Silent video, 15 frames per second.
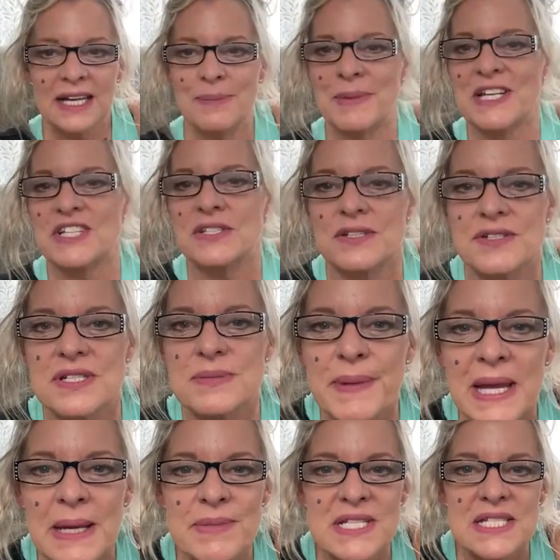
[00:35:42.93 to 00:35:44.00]
He makes little
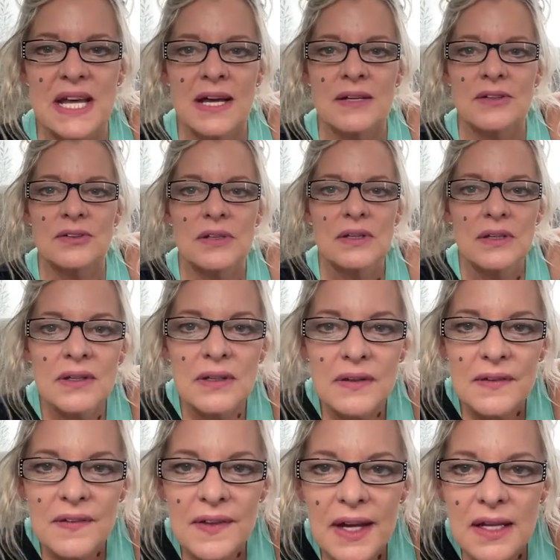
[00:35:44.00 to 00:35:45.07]
baby sounds.
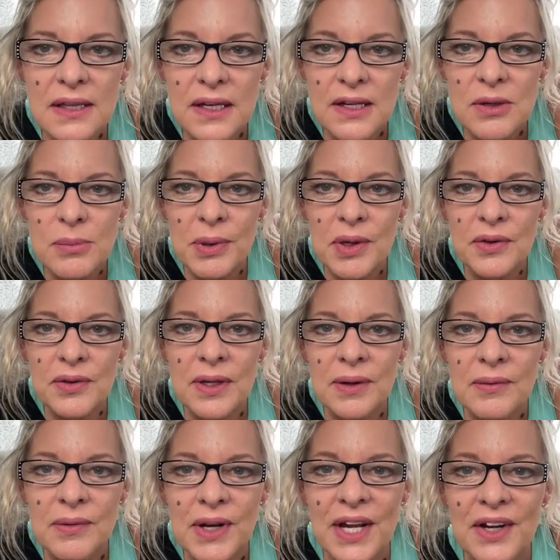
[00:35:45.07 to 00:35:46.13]
I thought you broke
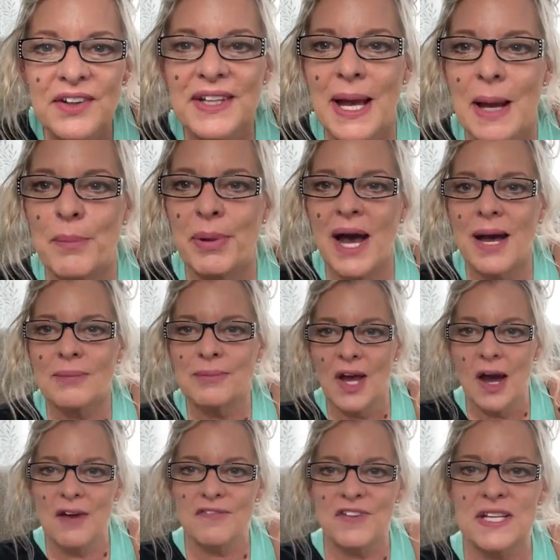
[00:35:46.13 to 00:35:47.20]
them when I heard that pop.
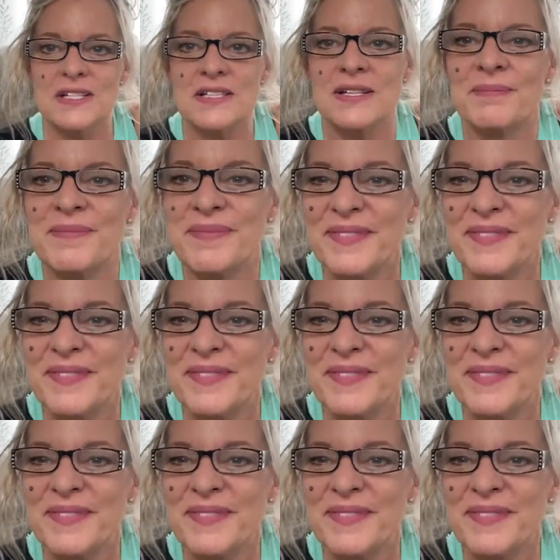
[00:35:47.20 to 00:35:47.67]
No, I fixed them.